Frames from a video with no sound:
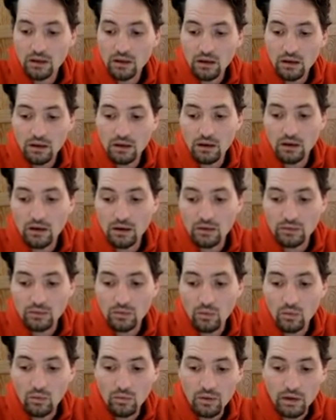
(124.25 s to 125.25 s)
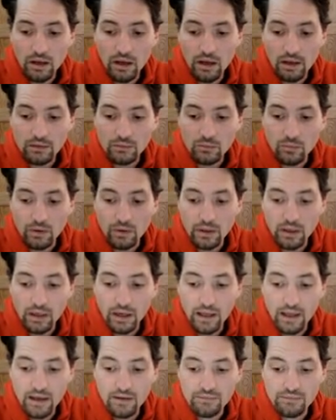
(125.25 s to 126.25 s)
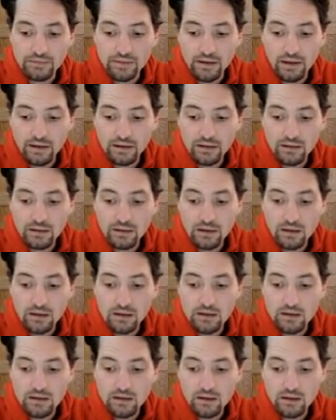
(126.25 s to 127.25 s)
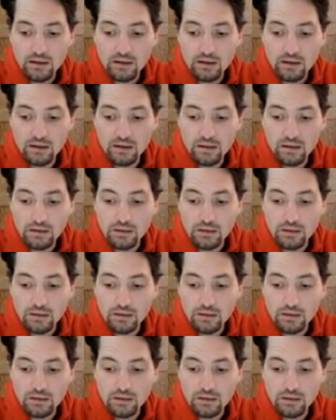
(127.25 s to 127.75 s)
on all the lines where I have 10, and then